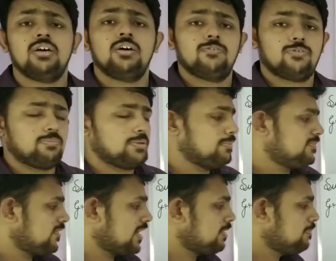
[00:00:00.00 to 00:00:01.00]
from the
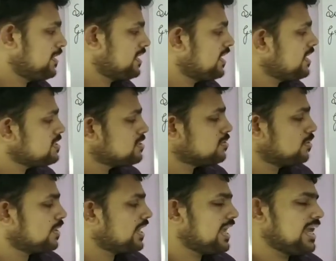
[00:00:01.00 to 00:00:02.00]
very beginning.
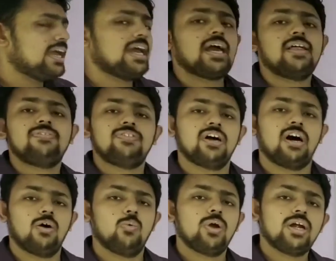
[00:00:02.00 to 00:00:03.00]
So a and the.
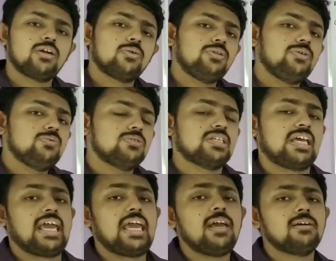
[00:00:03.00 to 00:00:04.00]
Where to use
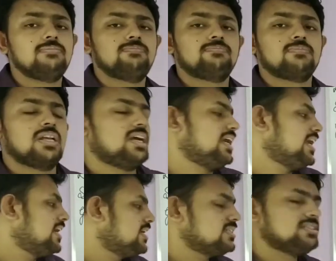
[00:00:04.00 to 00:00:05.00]
a? A
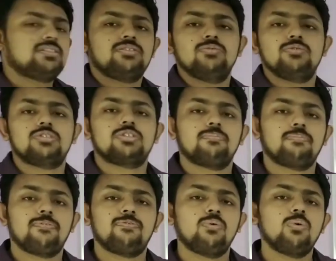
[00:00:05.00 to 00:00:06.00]
is used
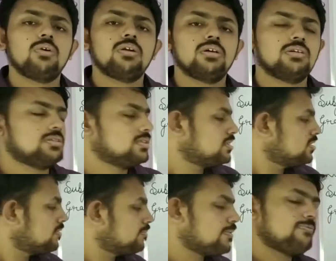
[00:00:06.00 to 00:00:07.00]
before
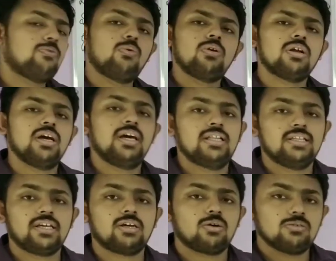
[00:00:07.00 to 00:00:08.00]

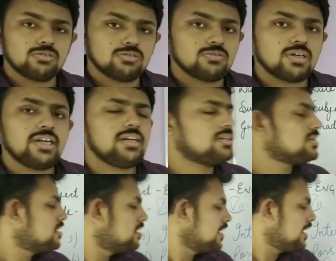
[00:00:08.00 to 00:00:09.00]
the consonant.
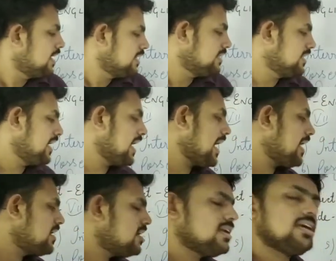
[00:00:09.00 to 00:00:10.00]
The
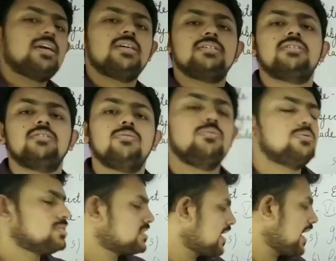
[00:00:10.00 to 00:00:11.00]
n is
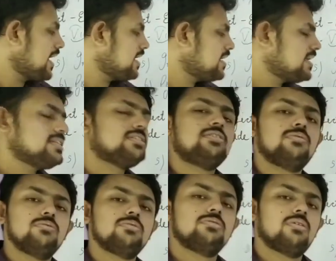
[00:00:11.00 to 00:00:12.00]
used
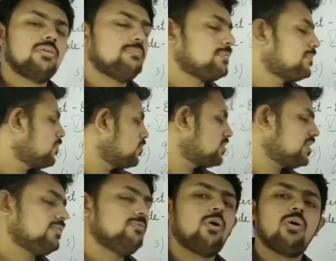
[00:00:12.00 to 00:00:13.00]
before
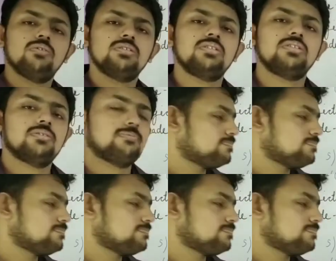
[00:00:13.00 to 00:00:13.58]
the vowels,